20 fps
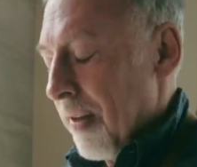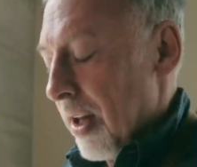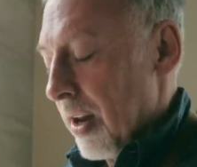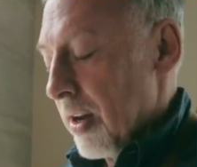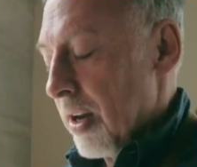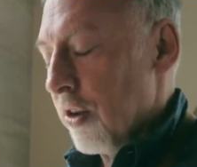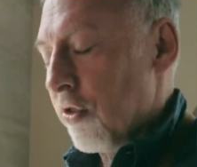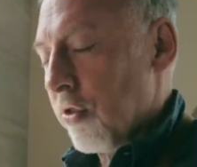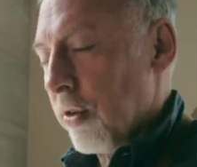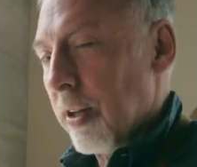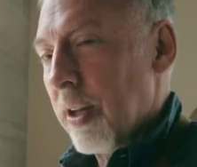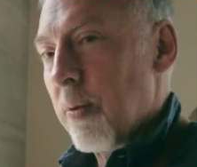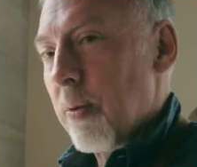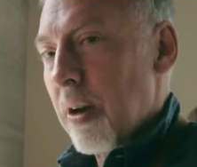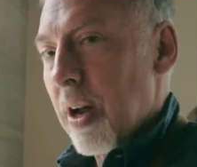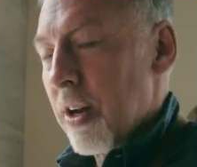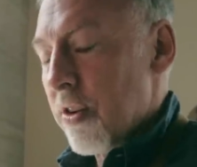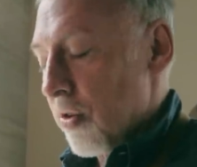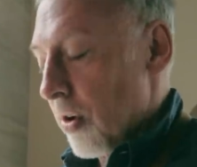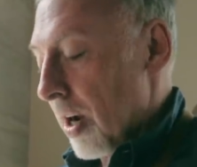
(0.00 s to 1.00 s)
Initially,
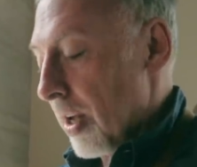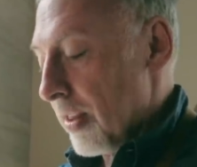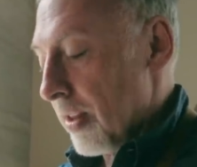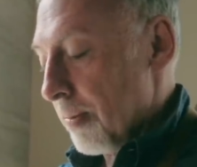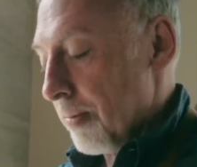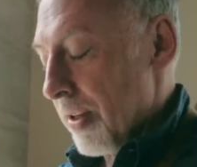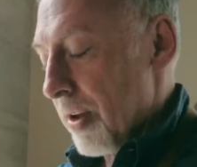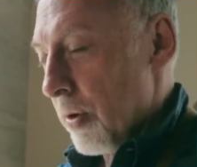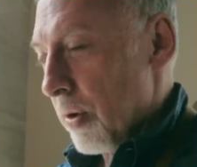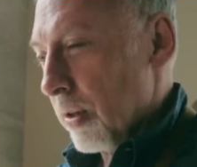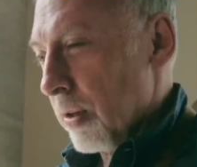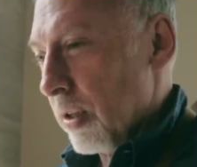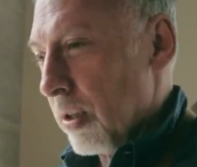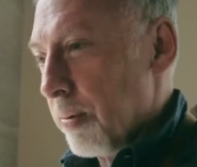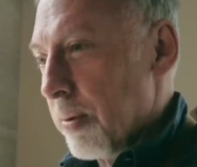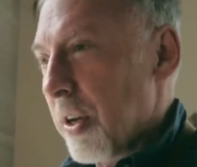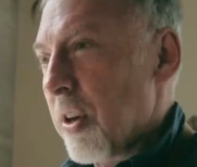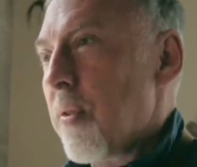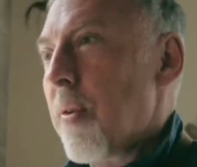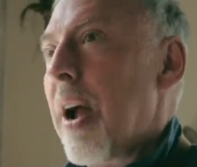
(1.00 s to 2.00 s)
when I tried them, they were a
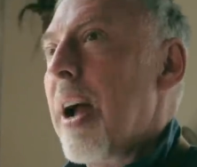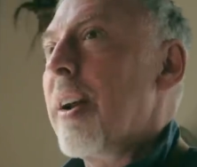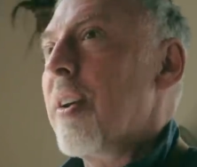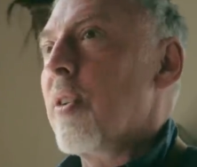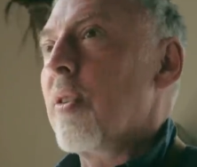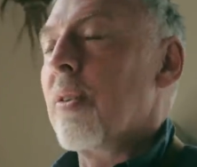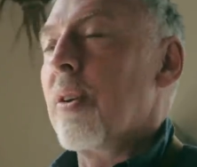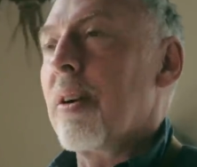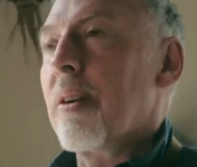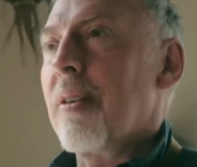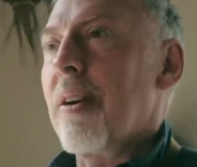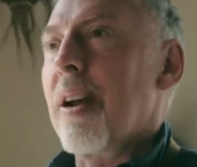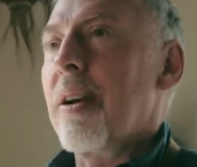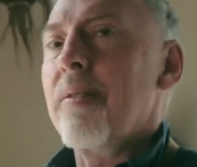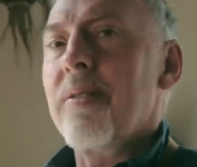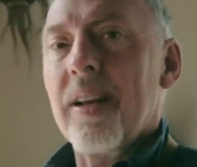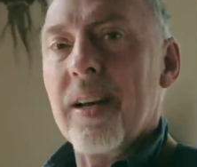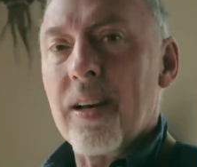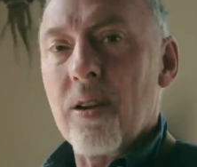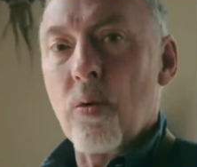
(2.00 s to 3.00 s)
little bit granular, kind
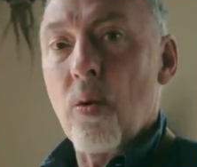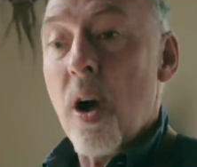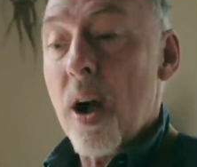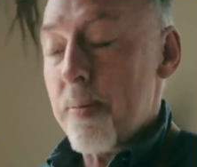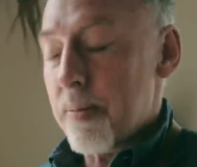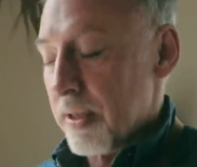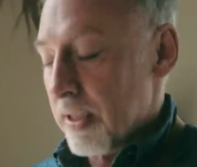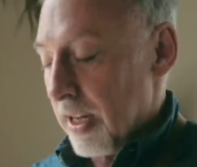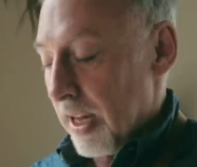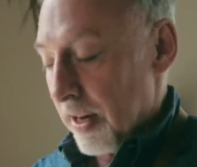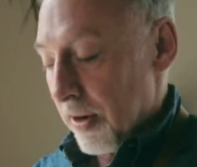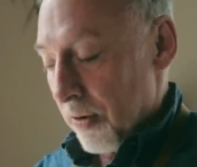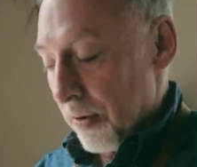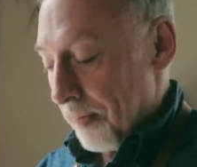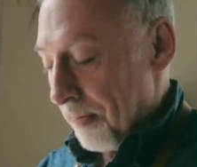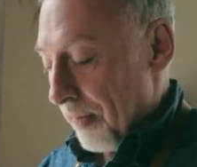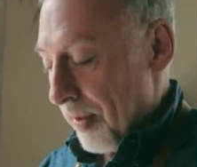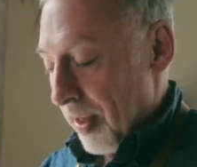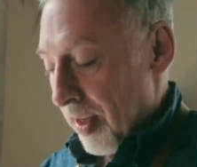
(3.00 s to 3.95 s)
of like a raw potato.